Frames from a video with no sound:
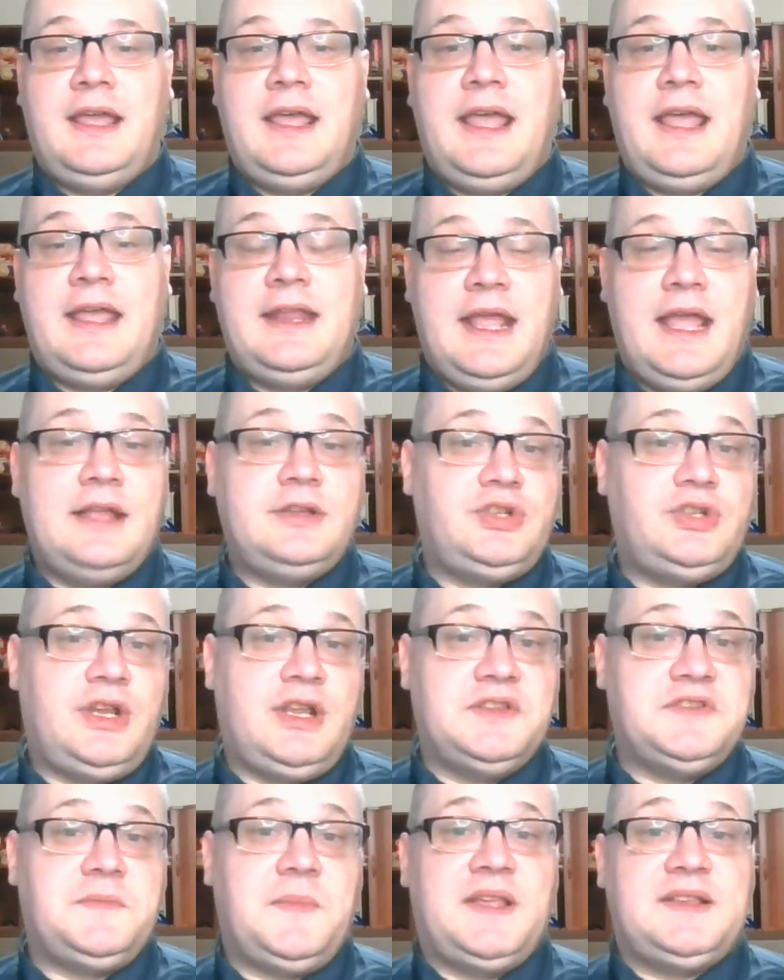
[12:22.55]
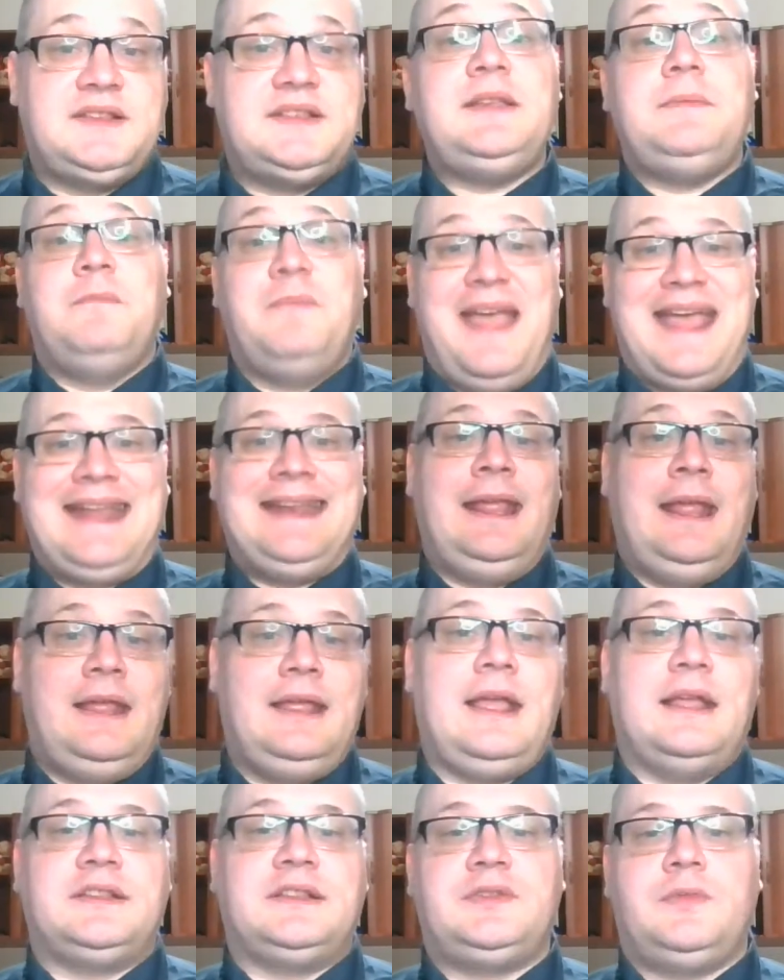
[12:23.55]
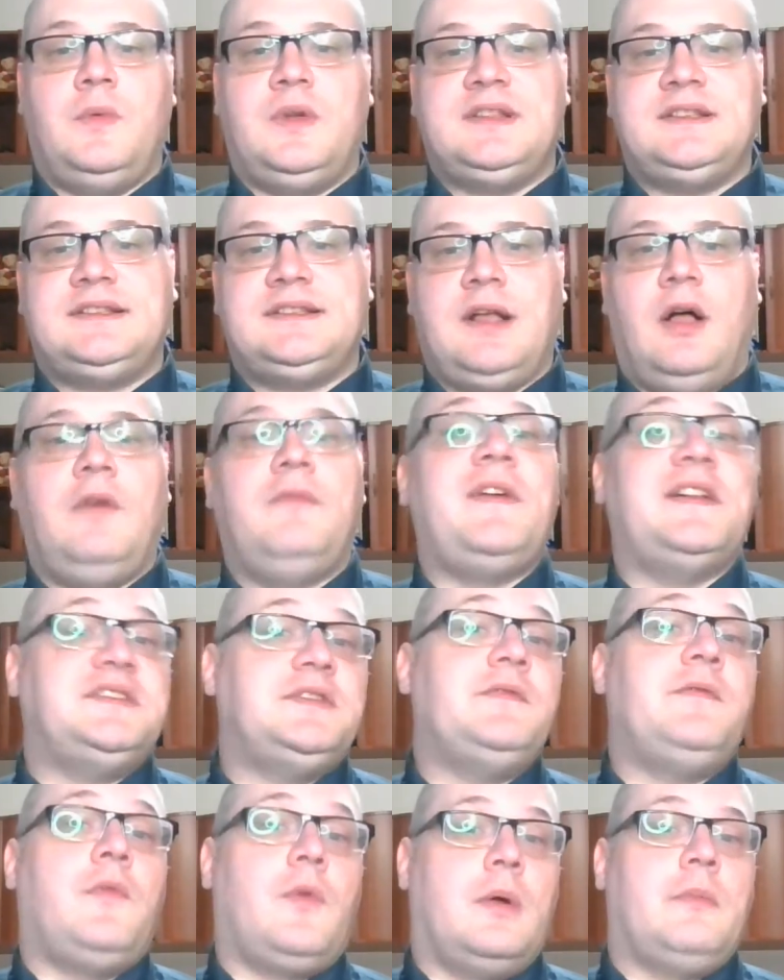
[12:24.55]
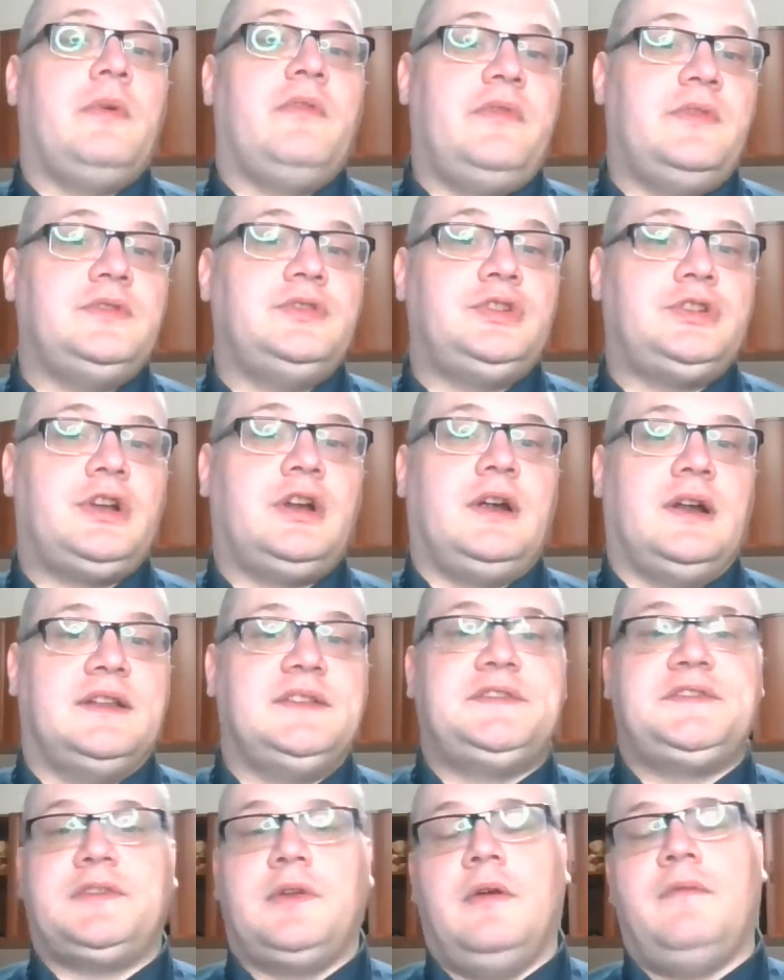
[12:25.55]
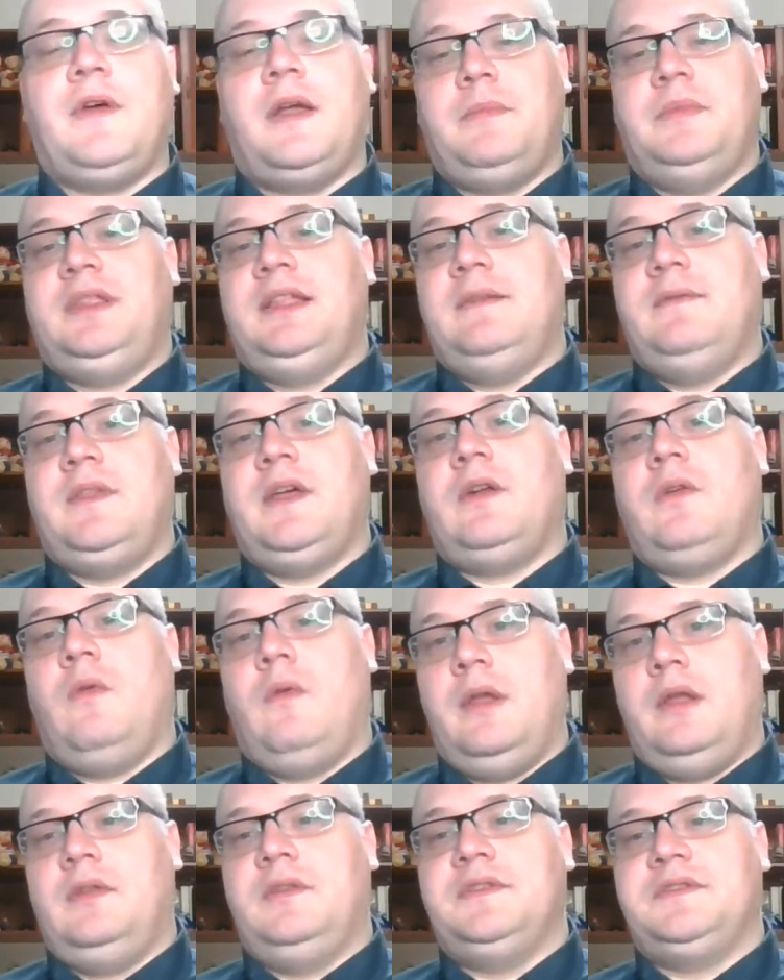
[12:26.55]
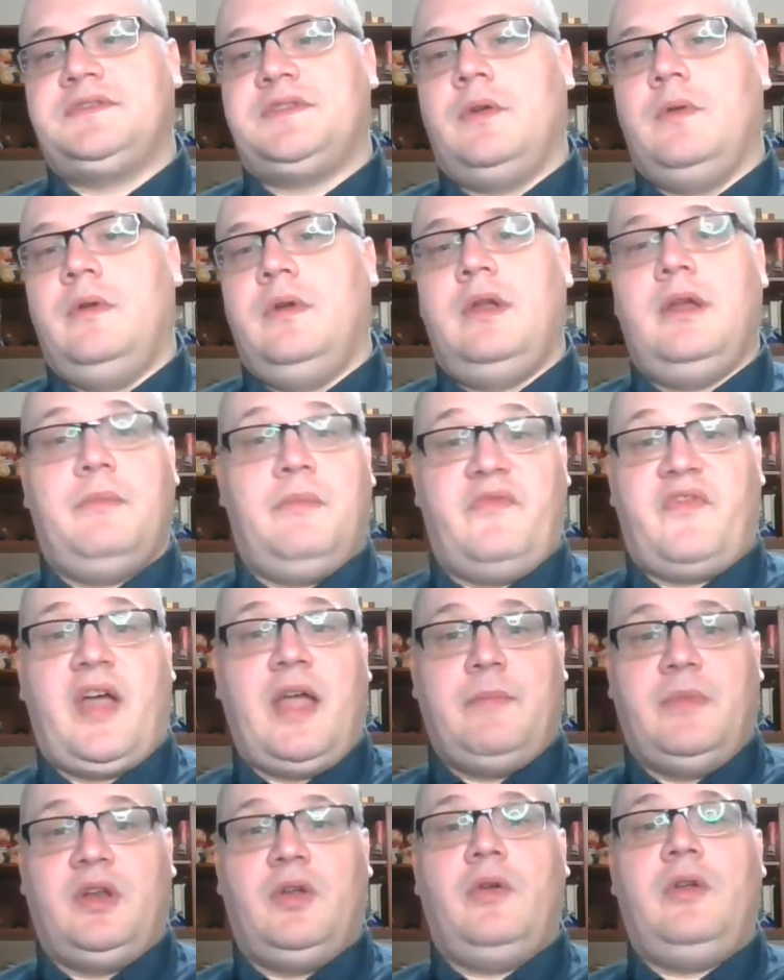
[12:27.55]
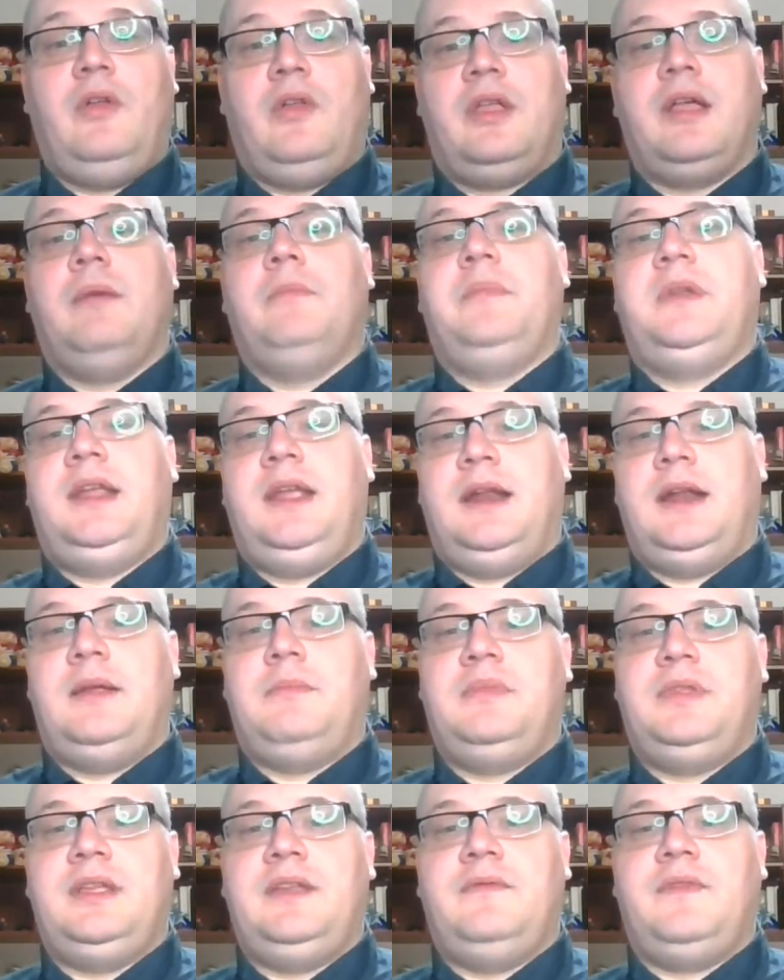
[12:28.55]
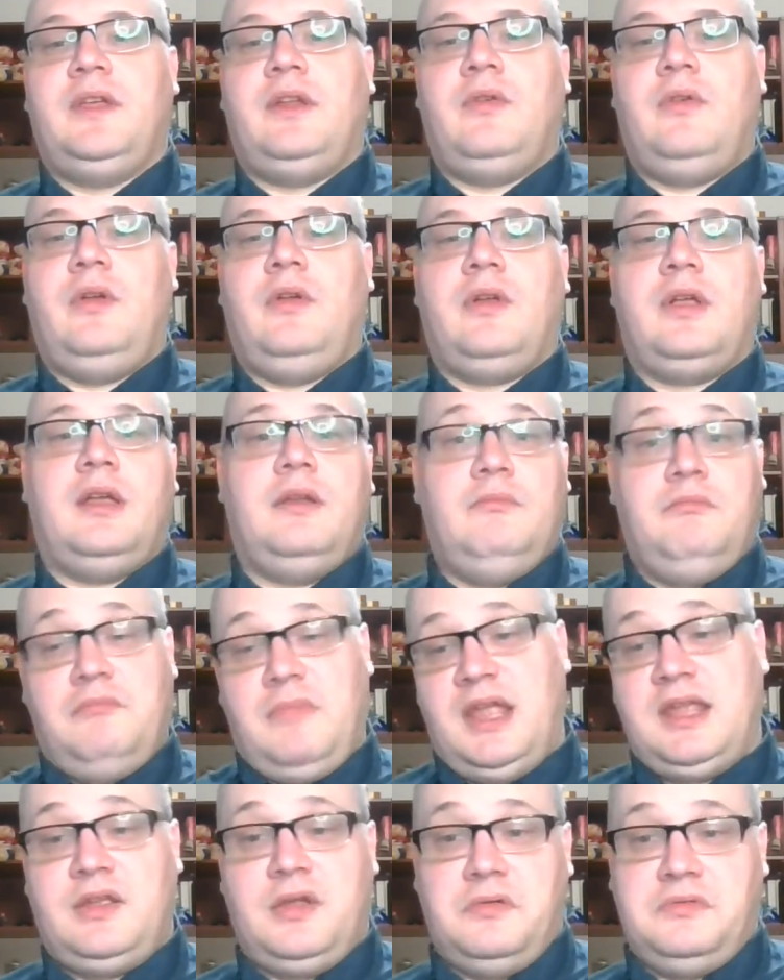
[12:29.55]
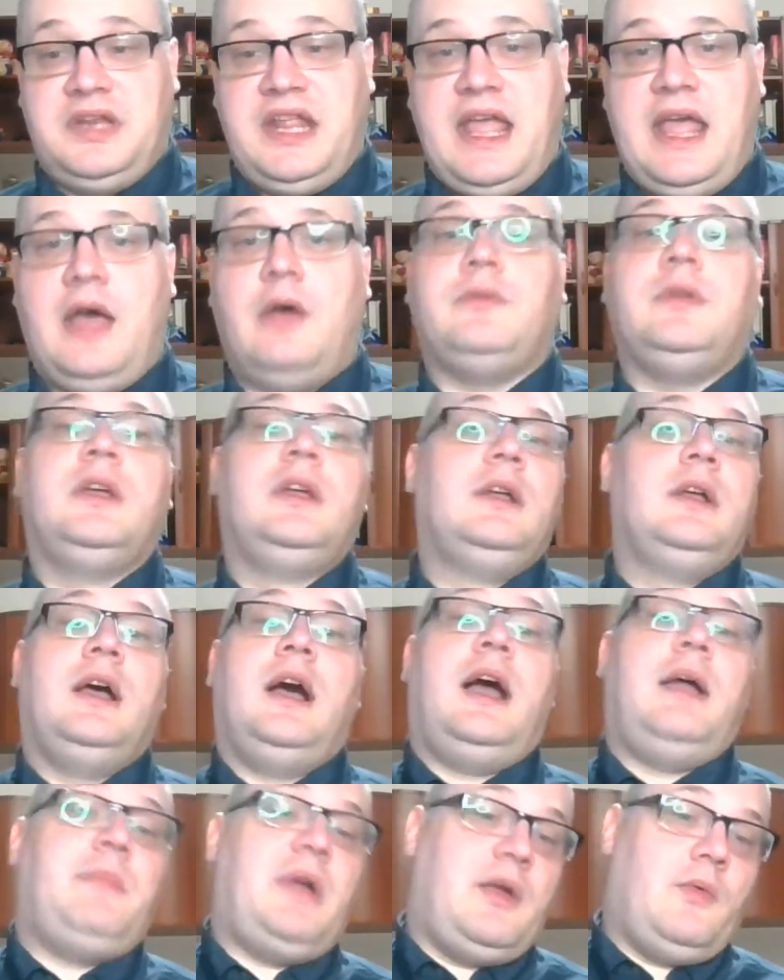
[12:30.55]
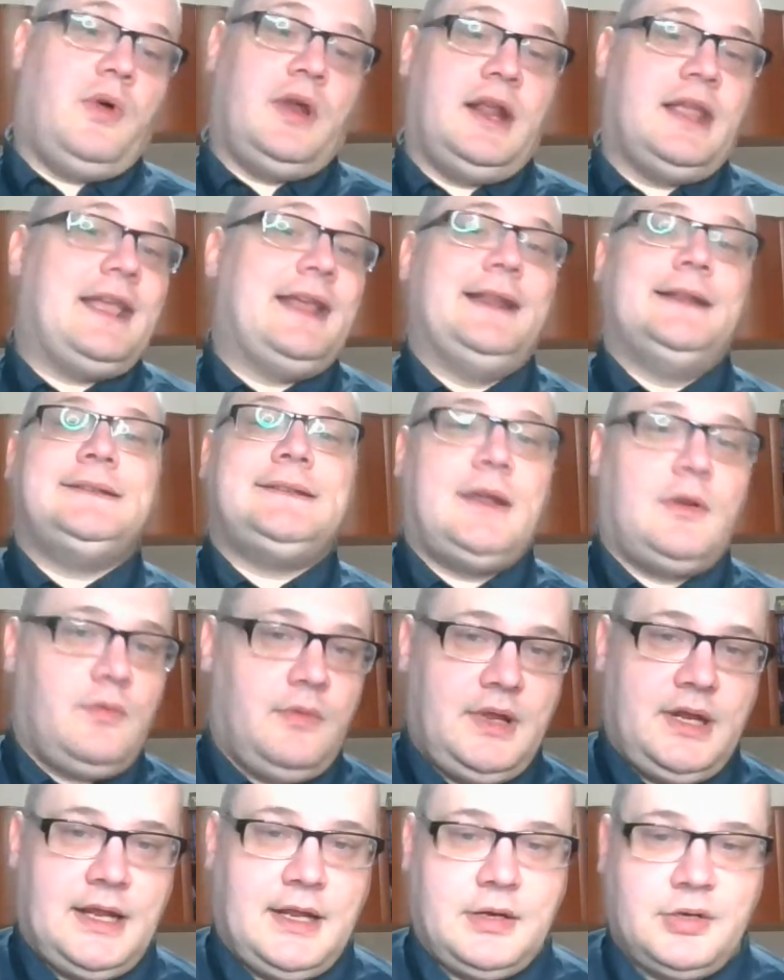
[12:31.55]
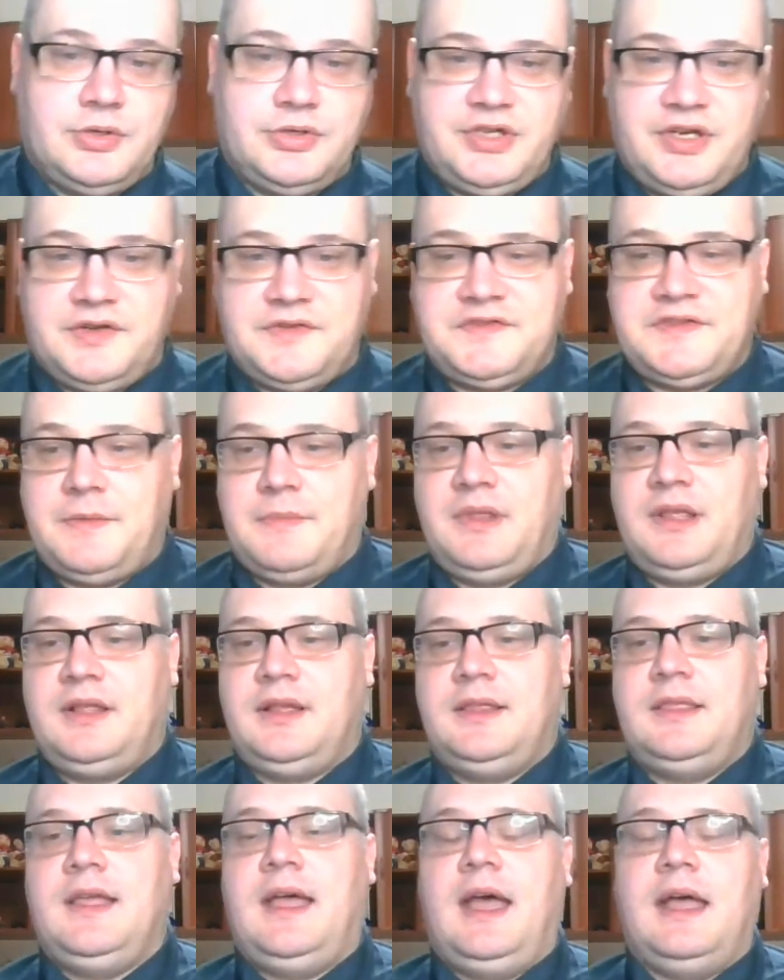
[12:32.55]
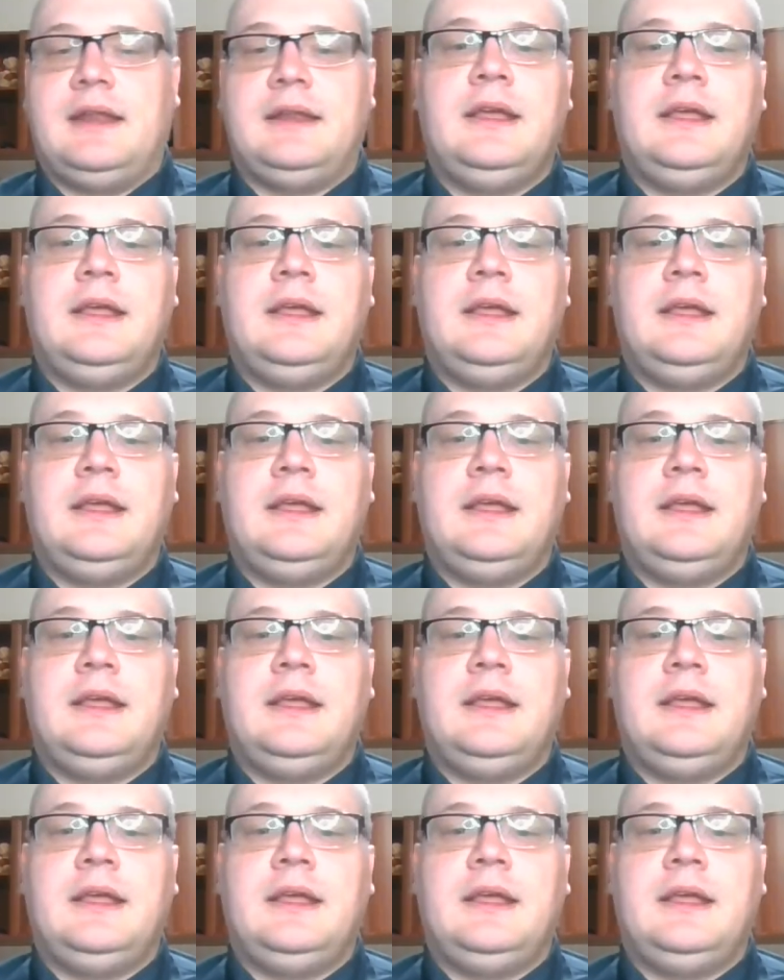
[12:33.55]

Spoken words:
And hedging is basically betting against oneself as a form of insurance. So if I believe that oil is going, if I'm an oil company and I believe that oil might go down, I might want to get into green energy or something like that.